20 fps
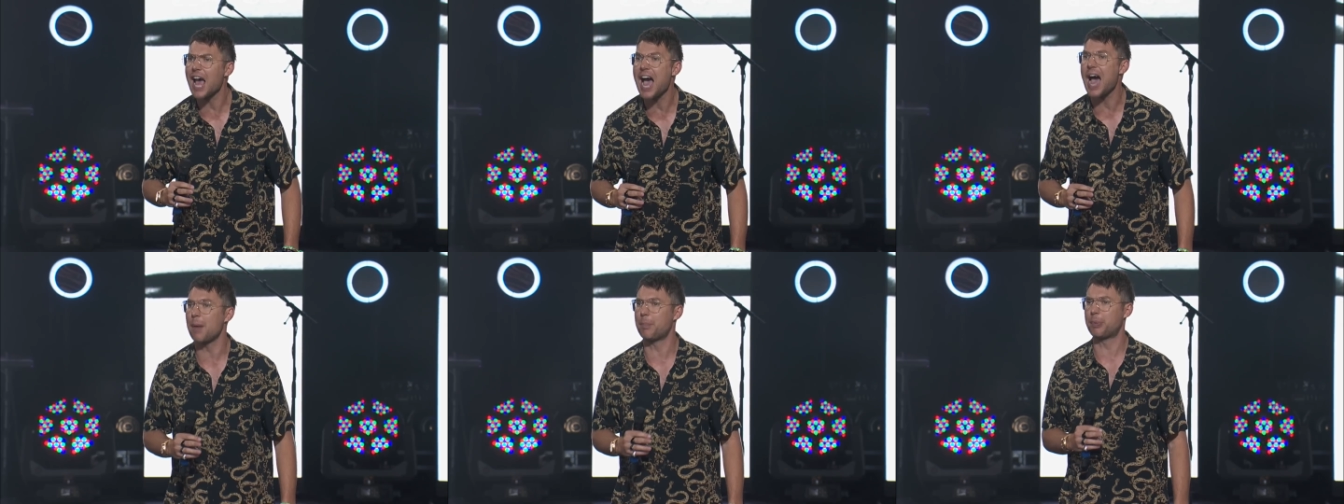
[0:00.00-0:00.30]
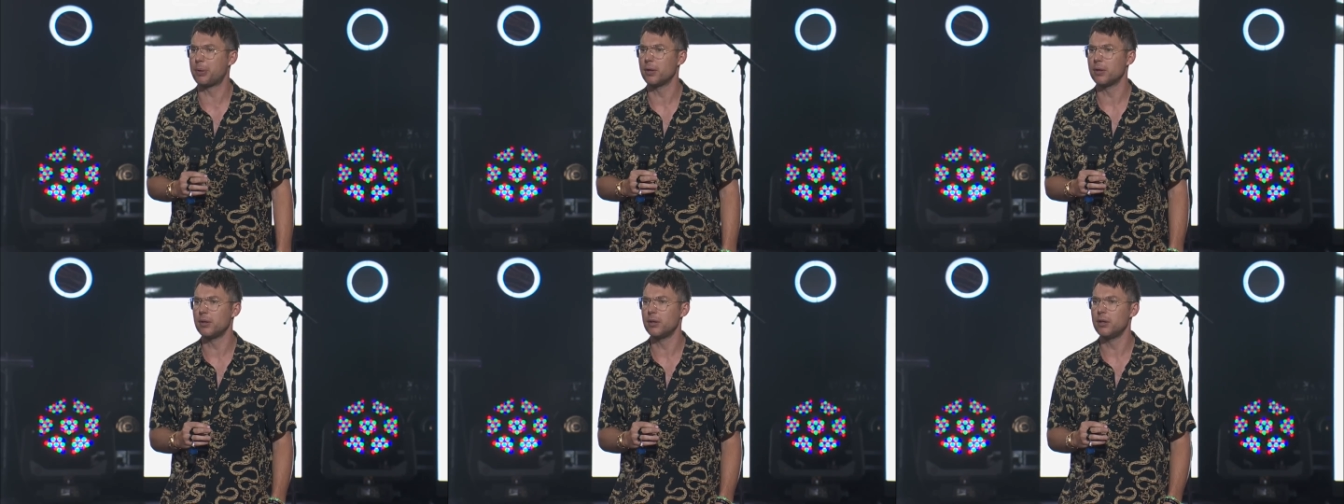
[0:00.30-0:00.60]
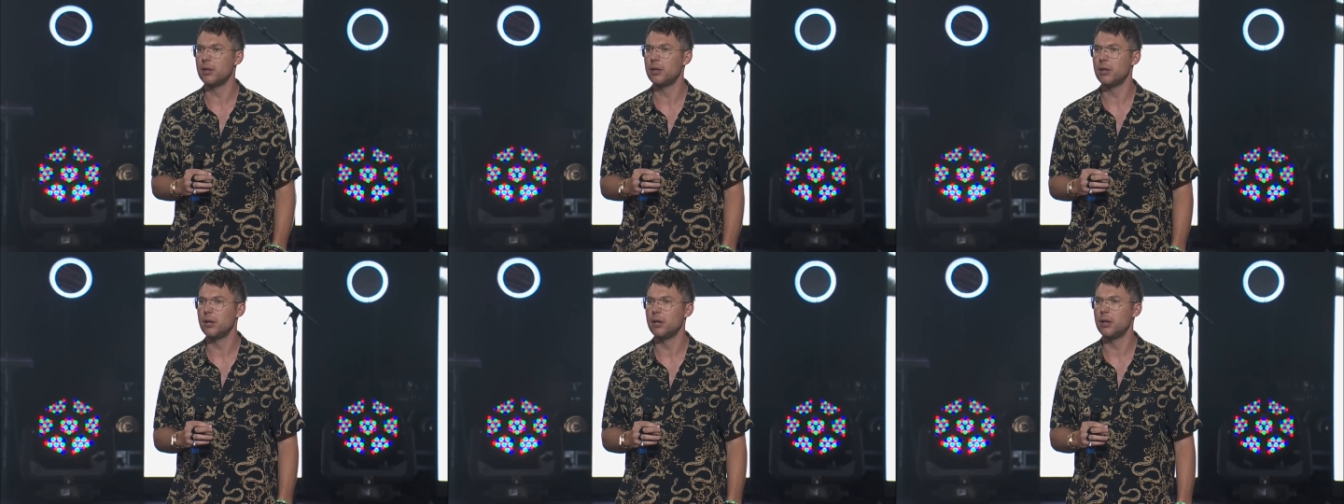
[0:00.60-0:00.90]
up.
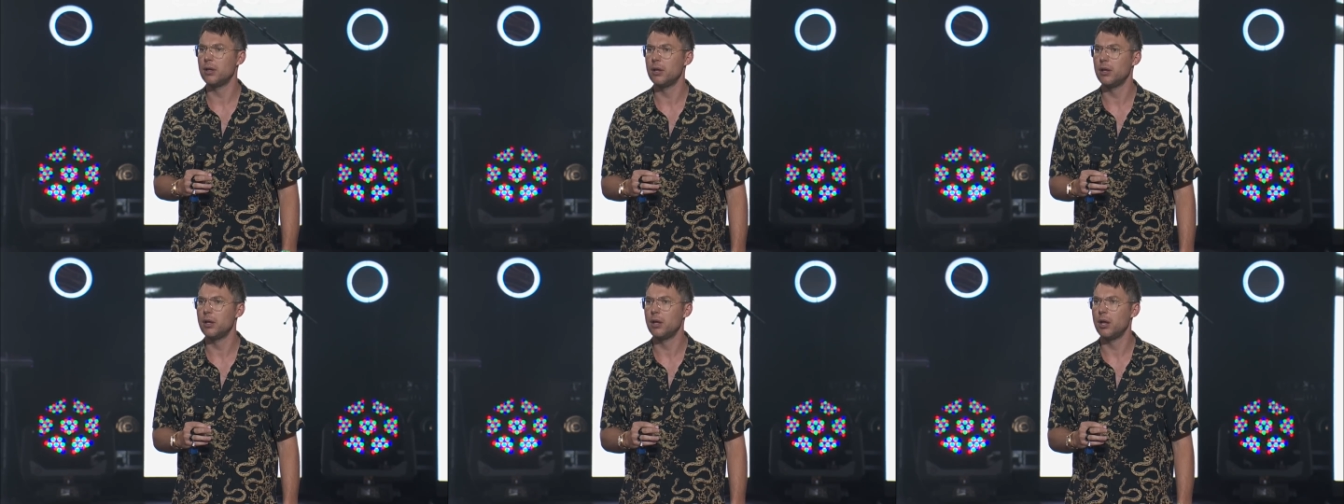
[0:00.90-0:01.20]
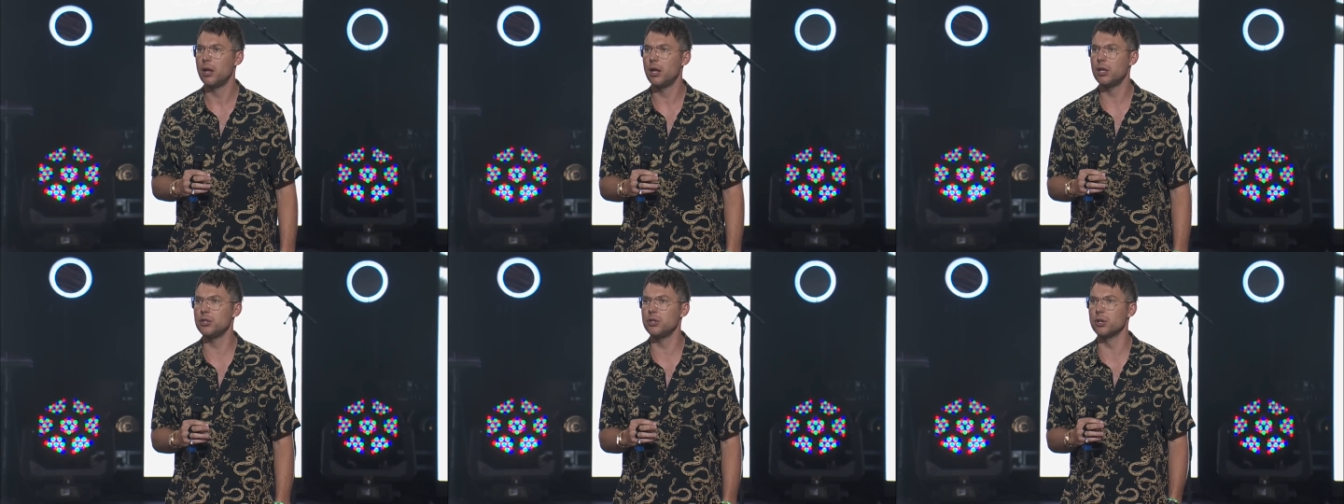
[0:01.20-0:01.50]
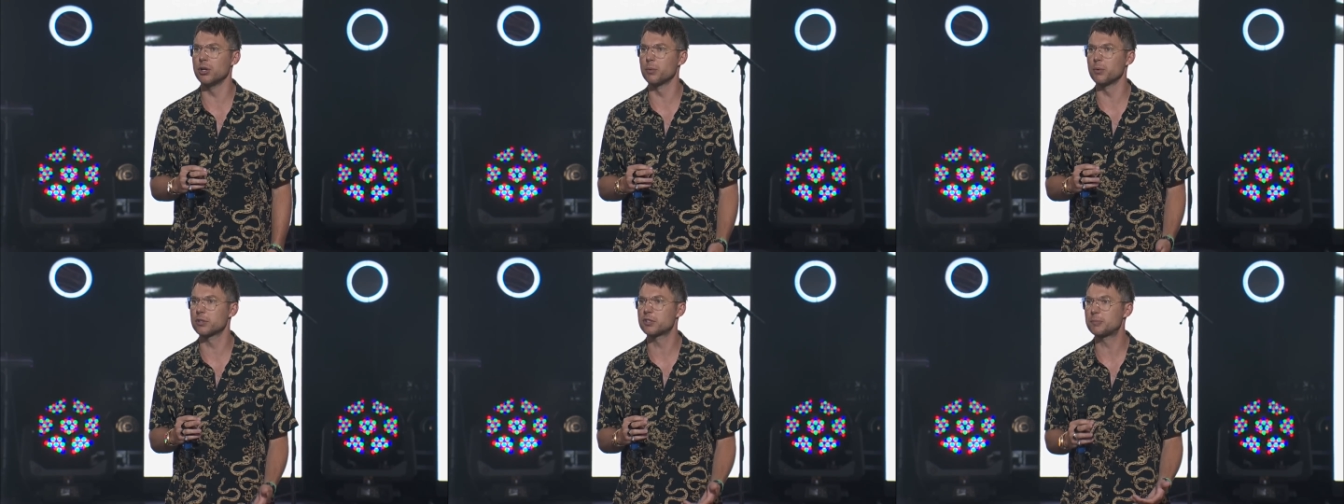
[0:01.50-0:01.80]
And
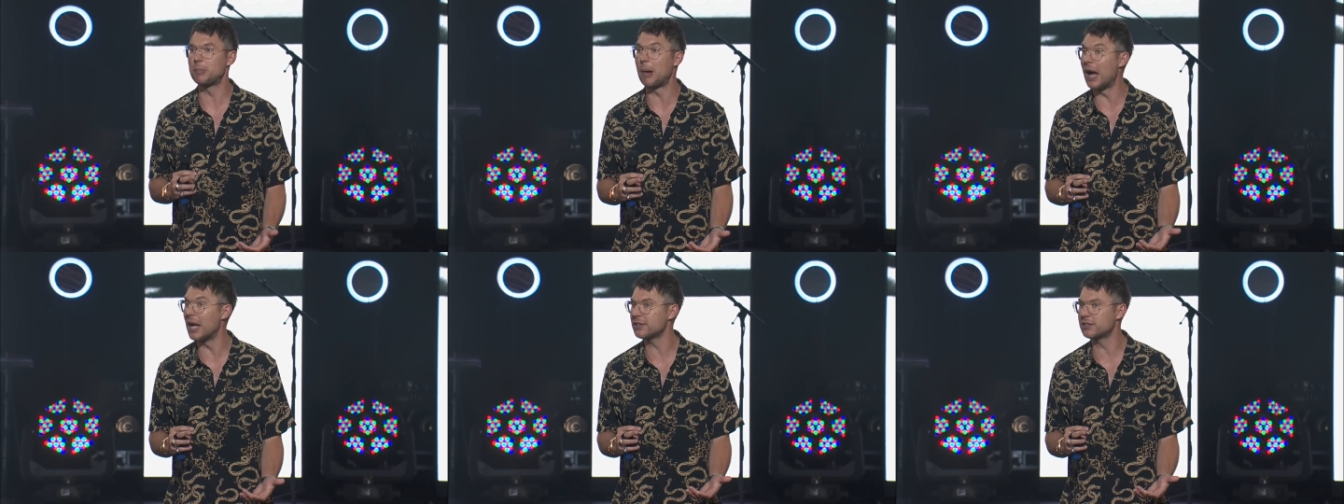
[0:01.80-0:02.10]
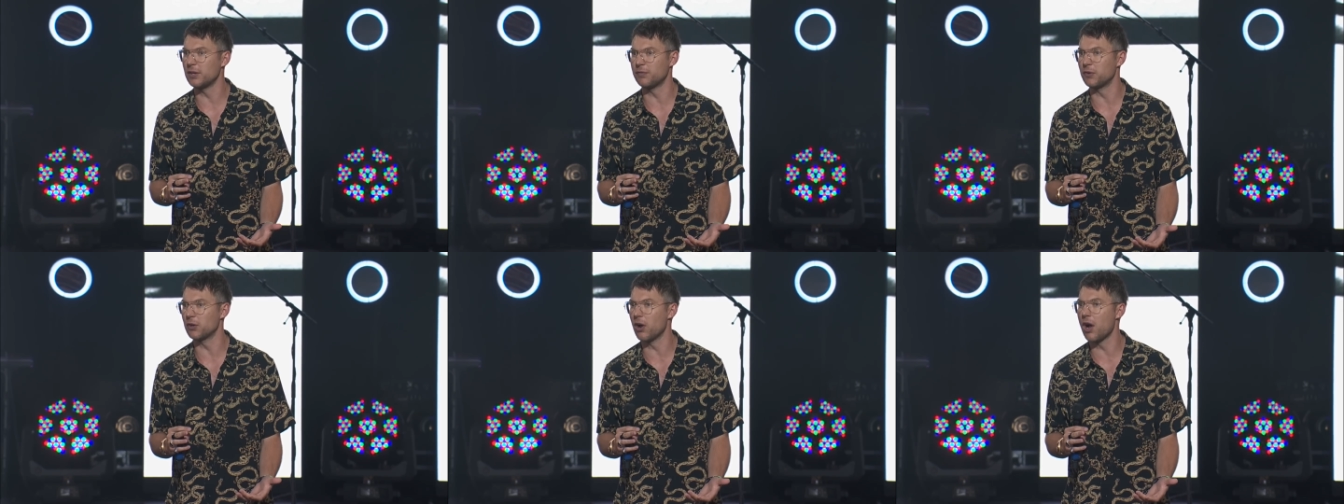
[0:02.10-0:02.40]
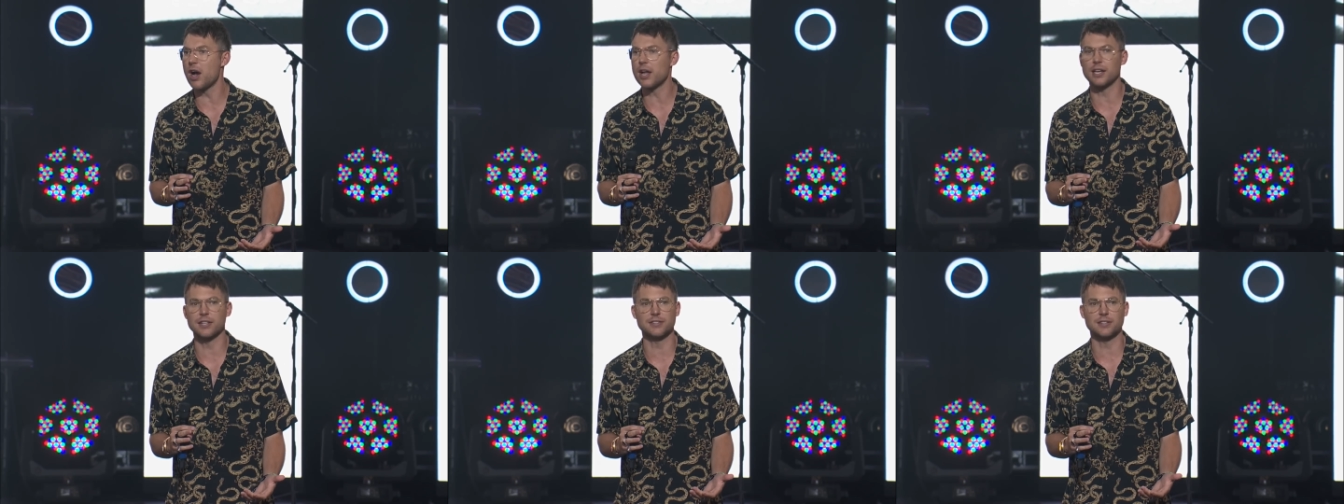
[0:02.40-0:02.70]
your response, if you're
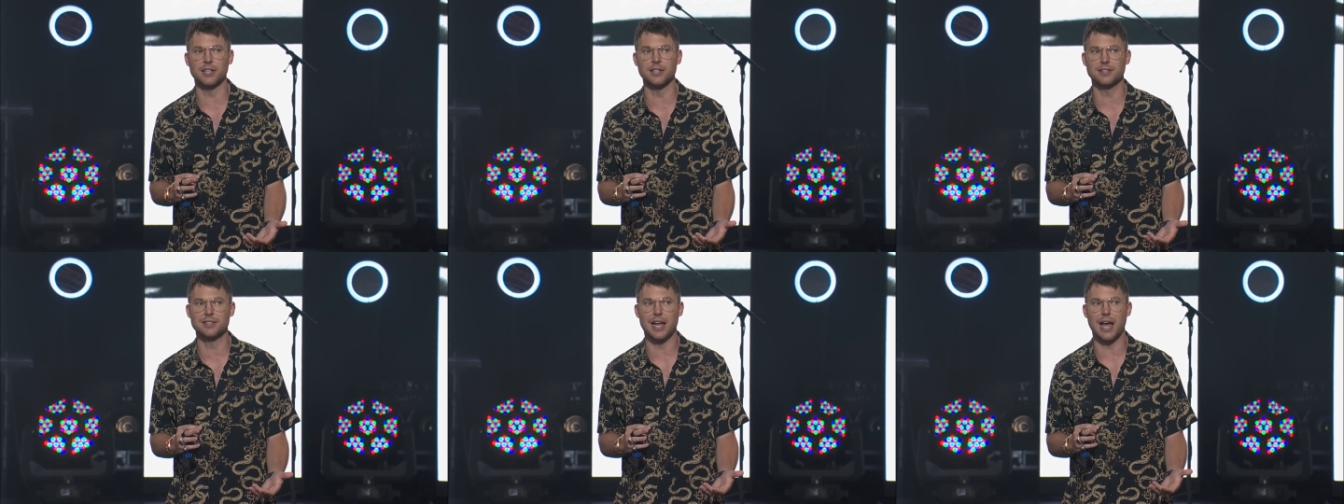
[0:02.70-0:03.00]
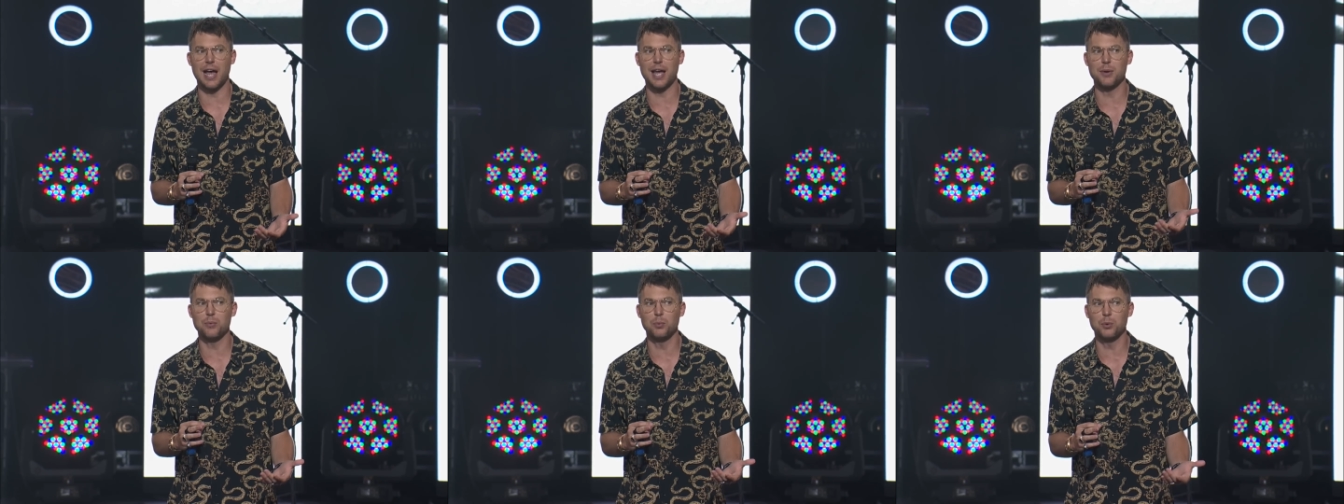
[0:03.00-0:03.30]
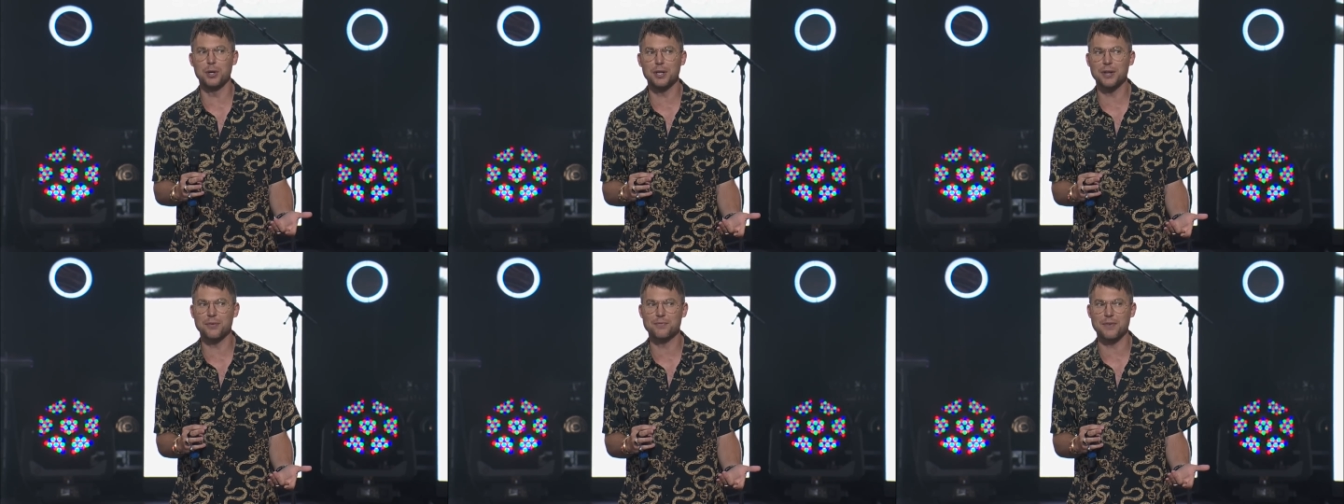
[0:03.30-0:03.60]
honest, is, I
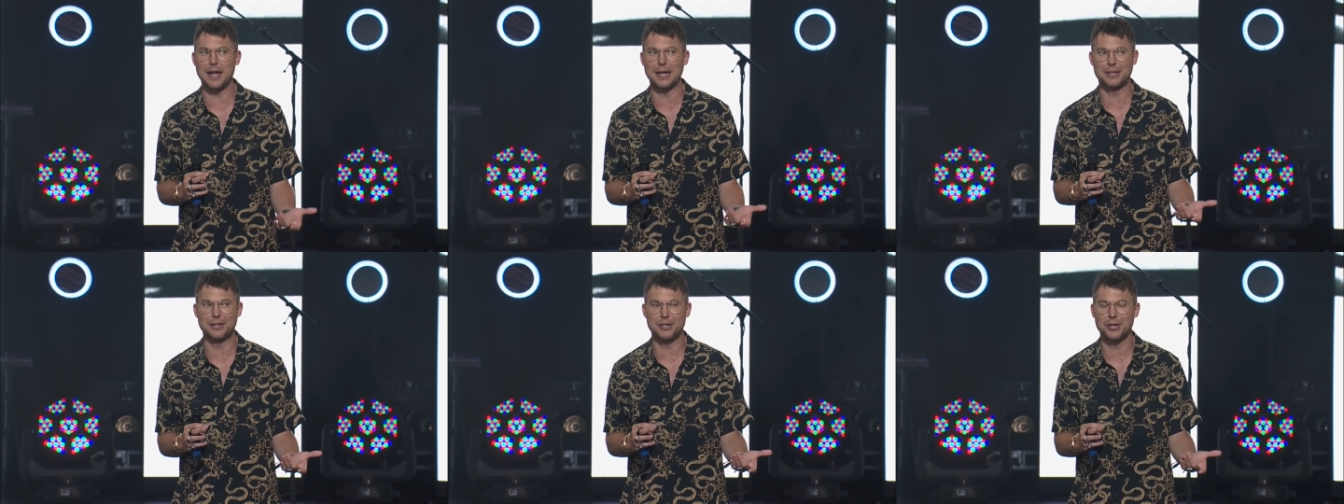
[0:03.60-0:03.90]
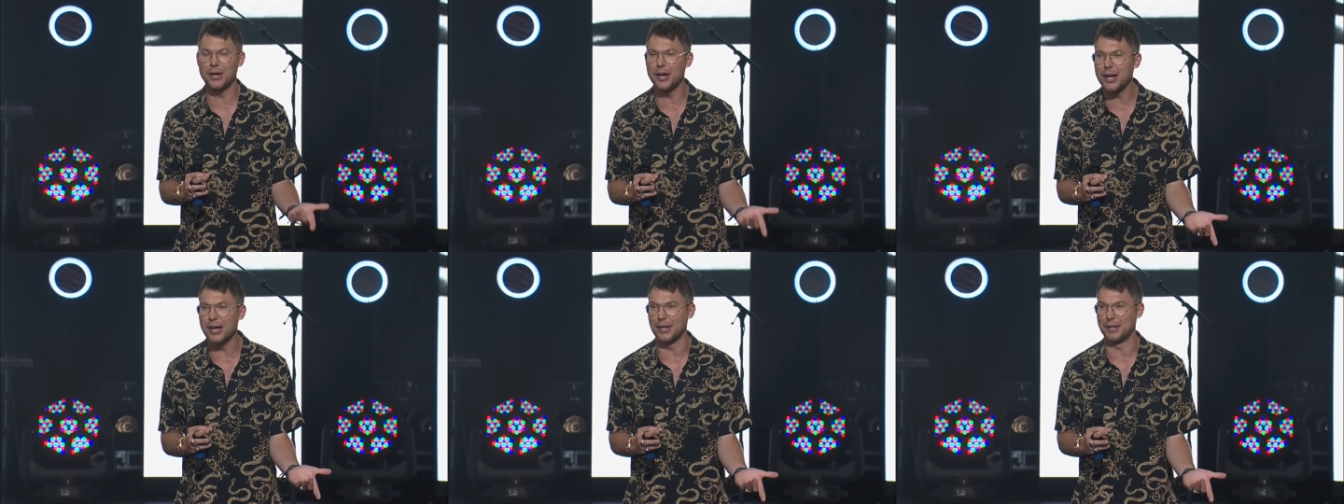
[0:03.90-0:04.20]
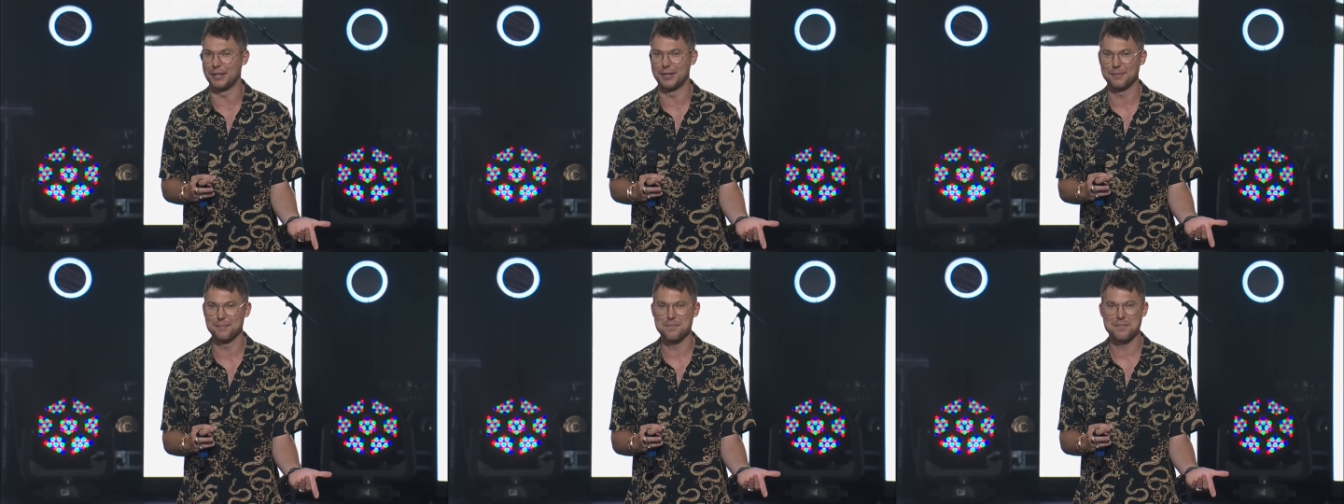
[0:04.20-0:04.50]
would if I could.